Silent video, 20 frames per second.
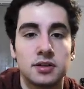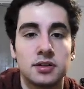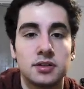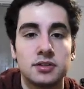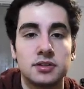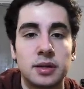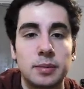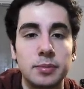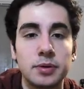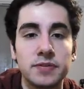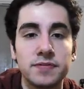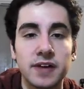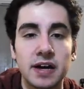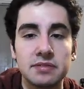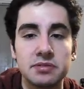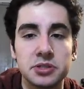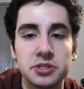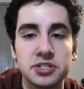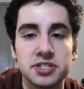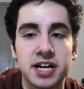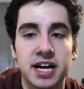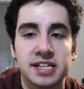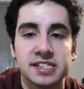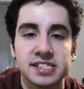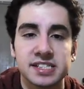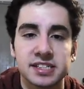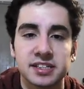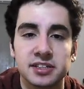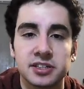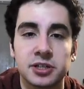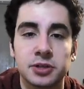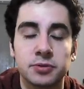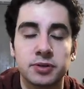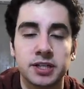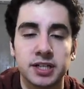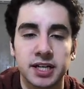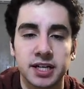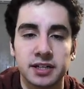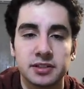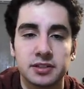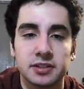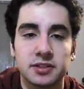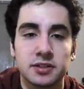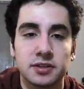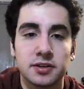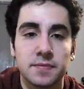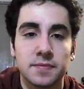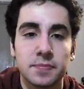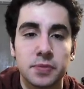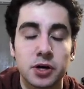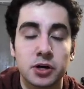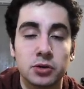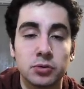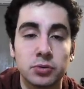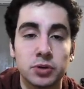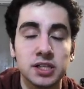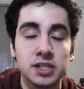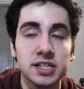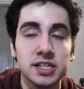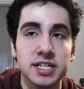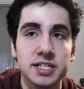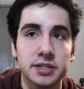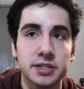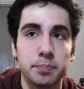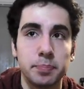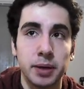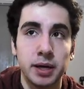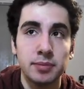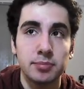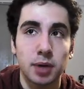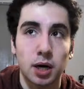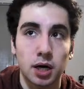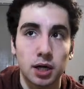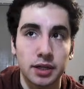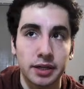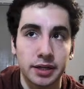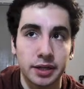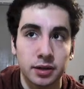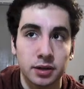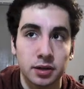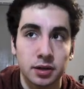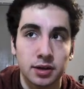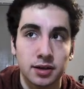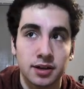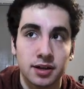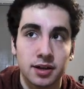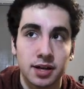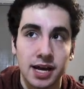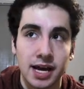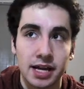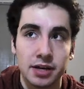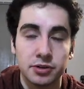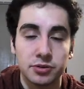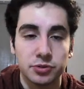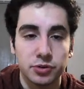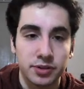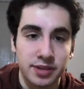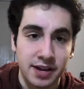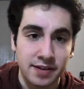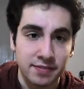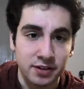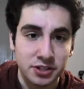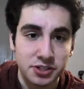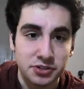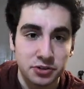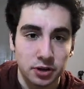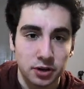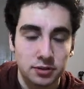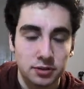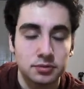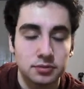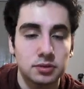Number 590, gorilla. A gorilla is a big monkey, and they're very strong.